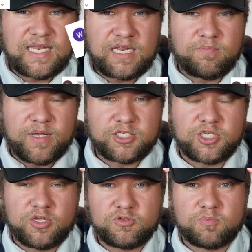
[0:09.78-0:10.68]
didn't
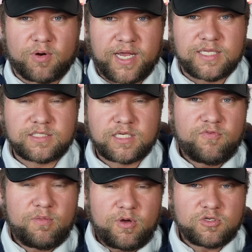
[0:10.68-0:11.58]
mention those brands,
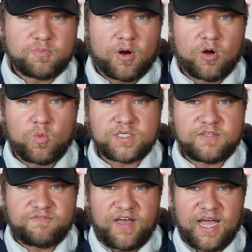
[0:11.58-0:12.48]
for the most part, was
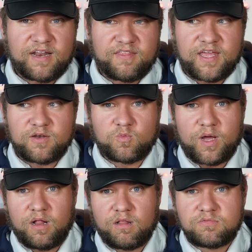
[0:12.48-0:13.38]
the fact that,
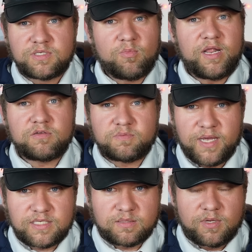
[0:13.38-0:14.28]
well, someone else
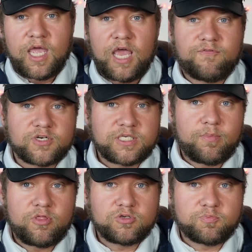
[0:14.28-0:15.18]
makes them. And for
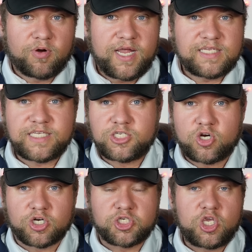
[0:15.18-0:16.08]
some of those brands, they
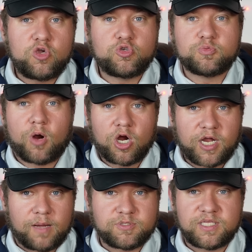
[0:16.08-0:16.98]
charge huge
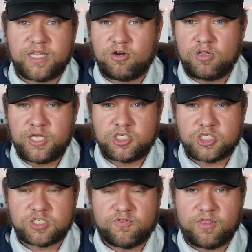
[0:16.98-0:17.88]
markups literally
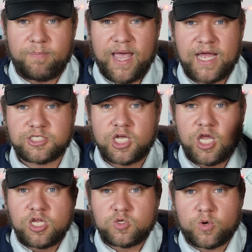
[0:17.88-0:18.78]
just for the badge
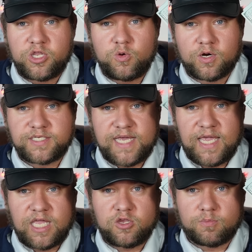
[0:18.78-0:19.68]
to where you are
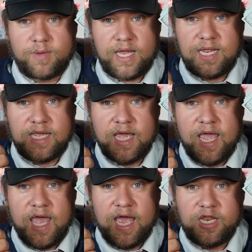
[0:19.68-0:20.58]
taking your money
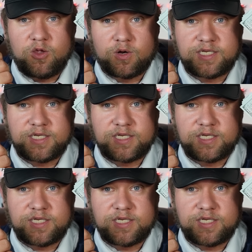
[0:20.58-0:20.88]
and you are